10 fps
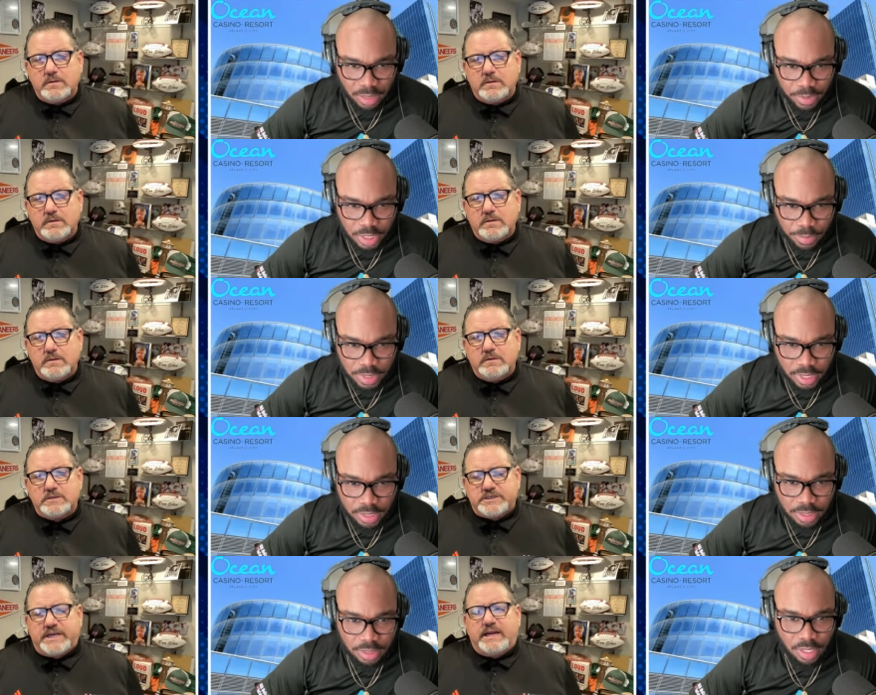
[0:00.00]
Speaker 1: completion
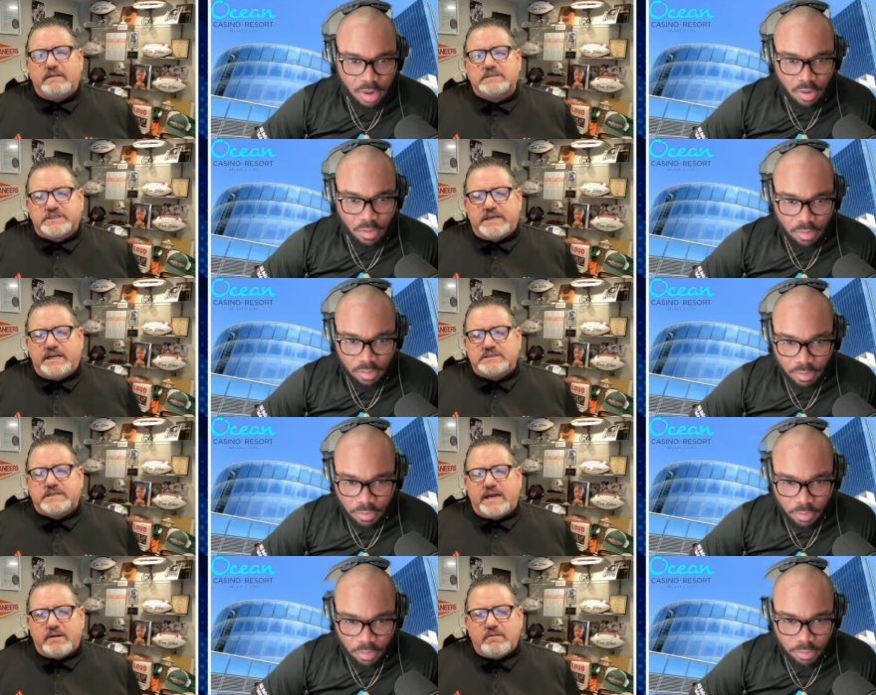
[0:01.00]
percentage. CeeDee,
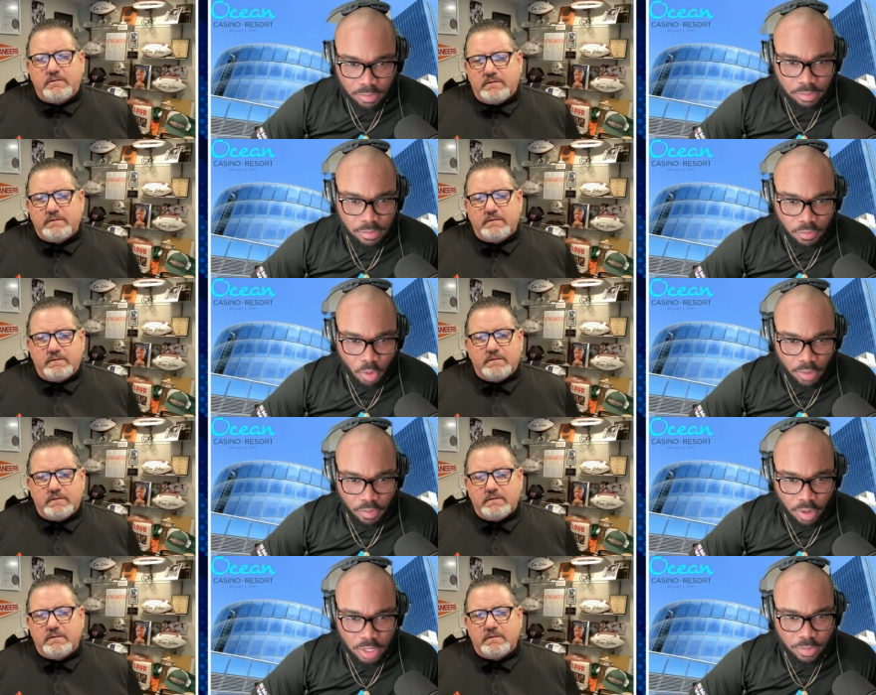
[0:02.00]
CeeDee's there.
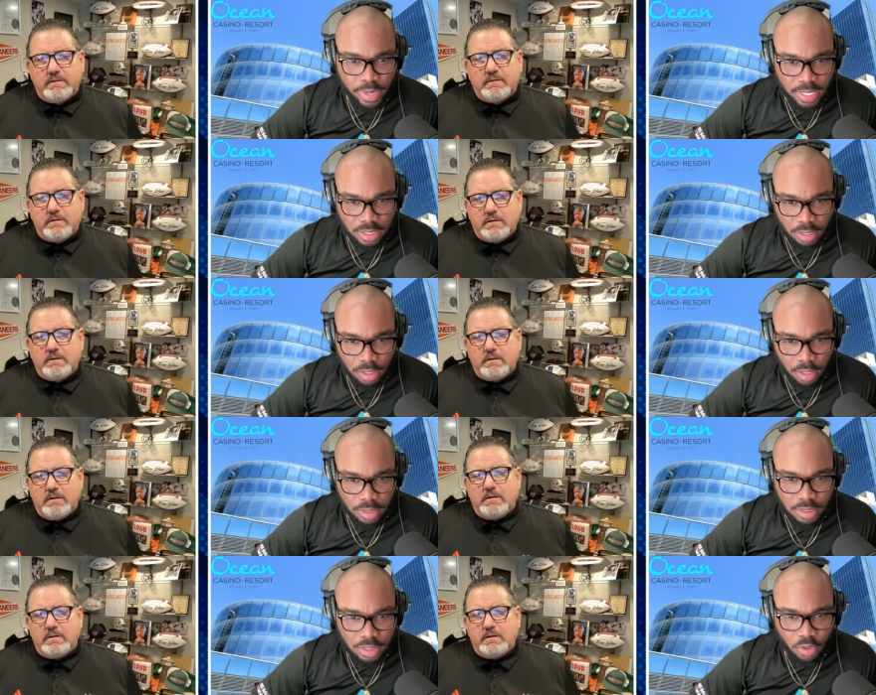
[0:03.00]
4,400 passing
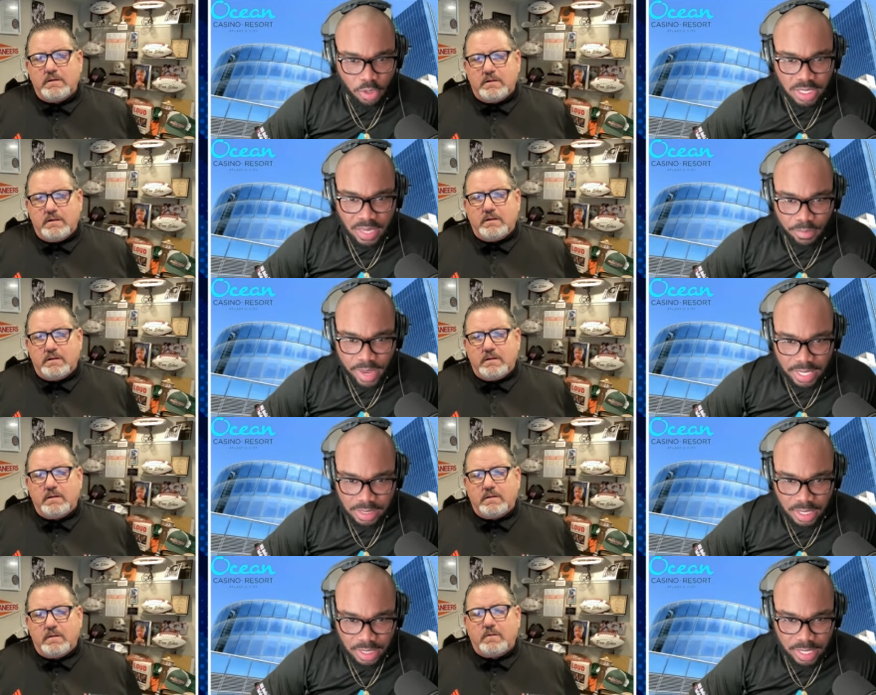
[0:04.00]
yards, 37
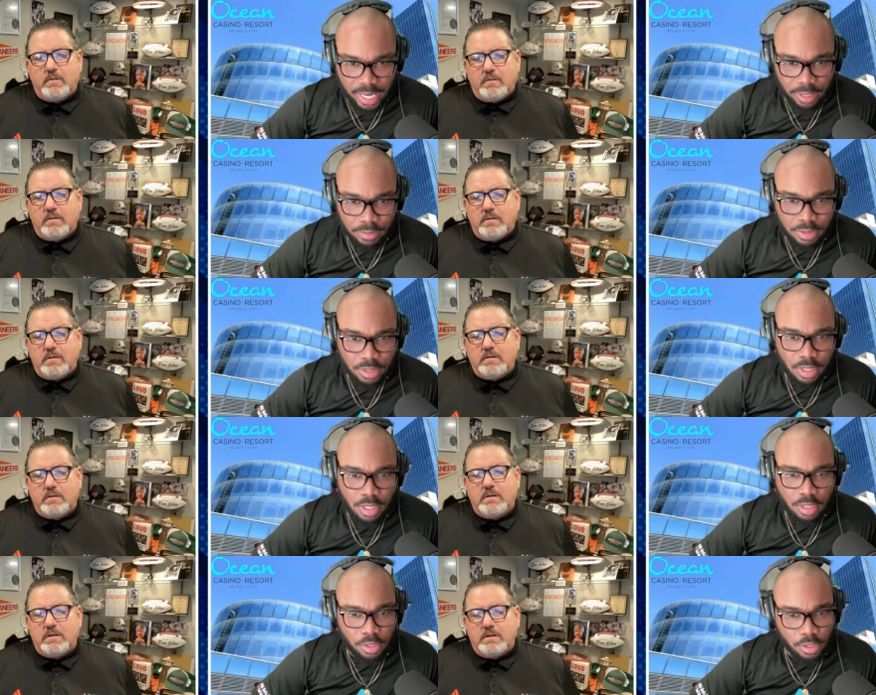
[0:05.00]
passing touchdowns,
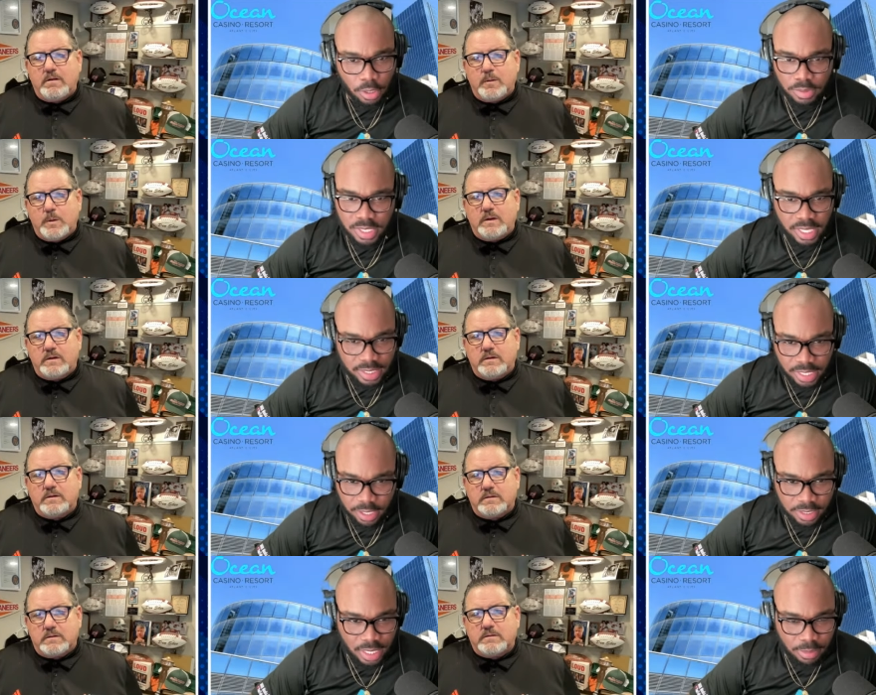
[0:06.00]
you know, 10, 10
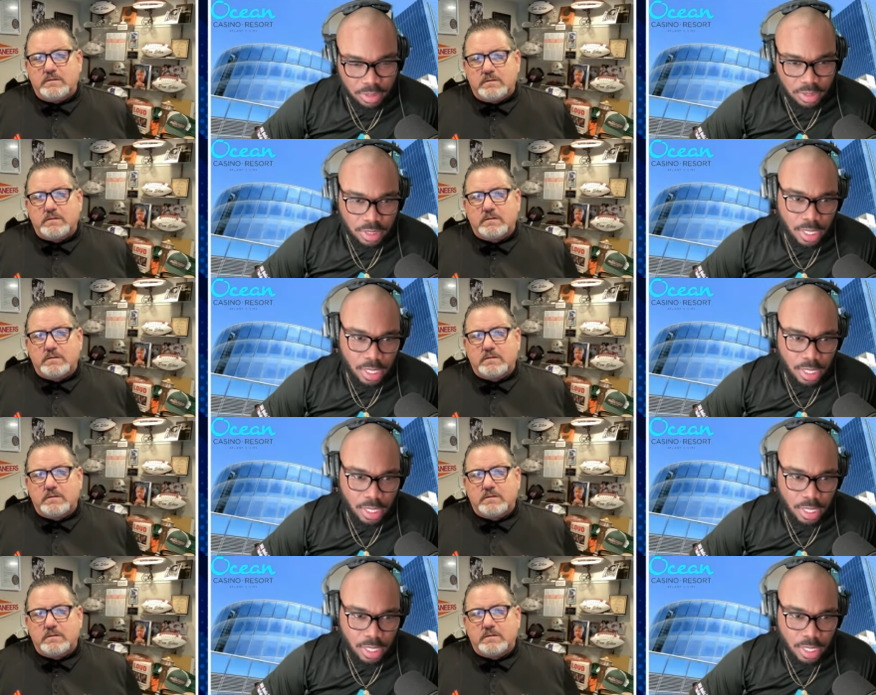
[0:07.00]
interceptions.